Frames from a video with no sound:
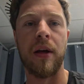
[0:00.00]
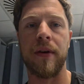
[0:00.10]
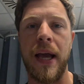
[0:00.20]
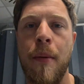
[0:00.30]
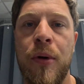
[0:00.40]
have a
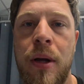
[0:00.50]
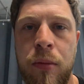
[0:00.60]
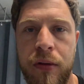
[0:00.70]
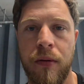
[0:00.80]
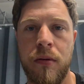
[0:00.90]
camera down my
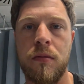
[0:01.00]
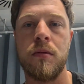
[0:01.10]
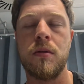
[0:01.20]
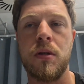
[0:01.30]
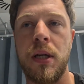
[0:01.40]
throat
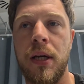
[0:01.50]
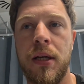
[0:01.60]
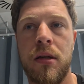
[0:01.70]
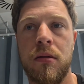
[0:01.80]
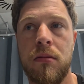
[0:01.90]

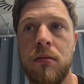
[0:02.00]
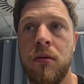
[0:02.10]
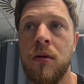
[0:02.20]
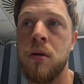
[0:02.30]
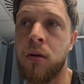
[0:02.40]
today
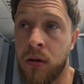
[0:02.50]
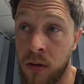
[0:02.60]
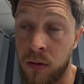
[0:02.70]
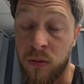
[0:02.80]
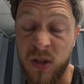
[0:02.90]

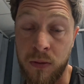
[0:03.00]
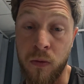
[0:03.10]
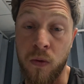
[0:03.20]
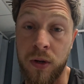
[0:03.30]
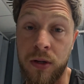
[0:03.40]
or this
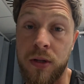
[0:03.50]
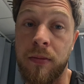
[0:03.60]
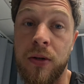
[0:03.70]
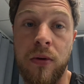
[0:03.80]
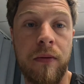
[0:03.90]
morning just to make
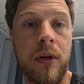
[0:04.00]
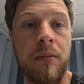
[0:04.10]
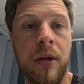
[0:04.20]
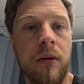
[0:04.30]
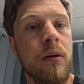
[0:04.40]
sure I haven't got
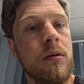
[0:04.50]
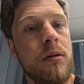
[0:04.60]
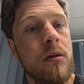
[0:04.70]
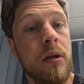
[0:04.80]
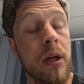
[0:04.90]
any blood
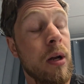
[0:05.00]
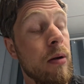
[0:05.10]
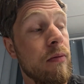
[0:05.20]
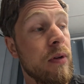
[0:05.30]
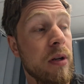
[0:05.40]
clots, and
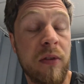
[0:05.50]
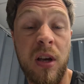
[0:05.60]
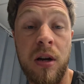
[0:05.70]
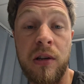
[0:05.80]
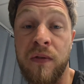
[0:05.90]
hopefully have the
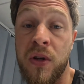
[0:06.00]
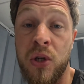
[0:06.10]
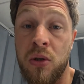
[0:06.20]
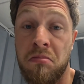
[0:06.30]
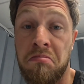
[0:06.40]
cardio
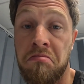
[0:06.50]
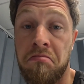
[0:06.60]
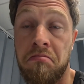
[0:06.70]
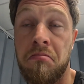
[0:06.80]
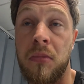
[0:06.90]
version
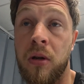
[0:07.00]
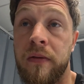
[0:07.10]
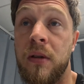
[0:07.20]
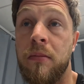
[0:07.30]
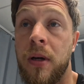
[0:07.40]
and
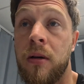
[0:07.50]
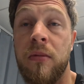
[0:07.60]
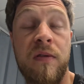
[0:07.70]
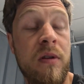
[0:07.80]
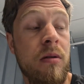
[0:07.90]
hopefully be back on my
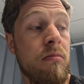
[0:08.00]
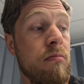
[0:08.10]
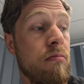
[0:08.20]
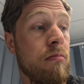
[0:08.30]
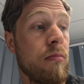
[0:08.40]
feet.
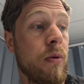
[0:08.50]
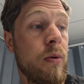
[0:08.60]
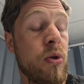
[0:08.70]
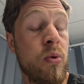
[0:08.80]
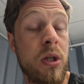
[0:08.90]
But we
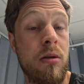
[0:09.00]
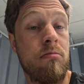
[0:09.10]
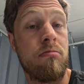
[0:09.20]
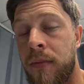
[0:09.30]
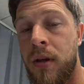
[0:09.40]
shall see.
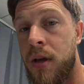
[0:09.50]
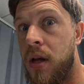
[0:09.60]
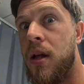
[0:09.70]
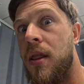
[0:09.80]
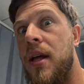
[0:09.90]

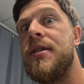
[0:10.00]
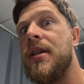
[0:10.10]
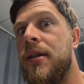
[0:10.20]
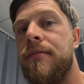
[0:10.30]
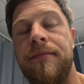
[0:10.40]
That's that.